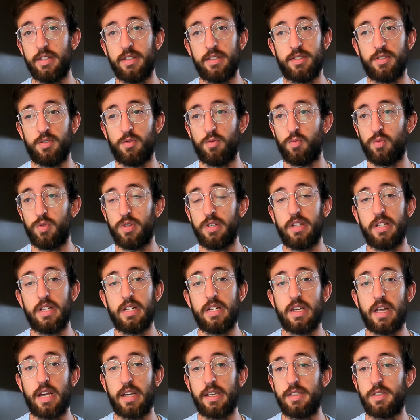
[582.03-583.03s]
is a
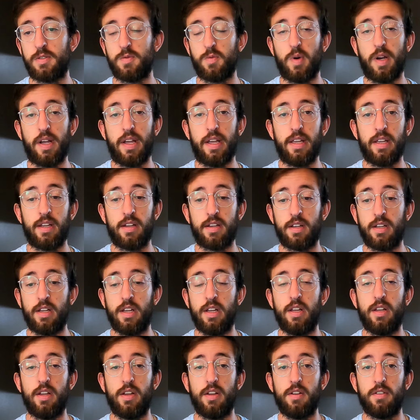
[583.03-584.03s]
really nice way
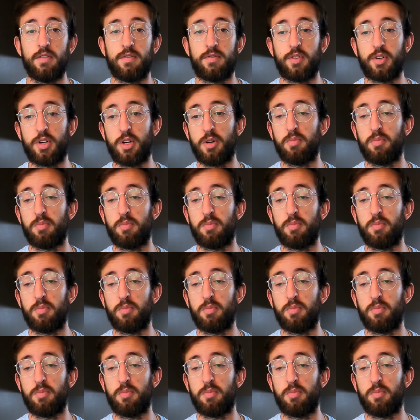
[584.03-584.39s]
for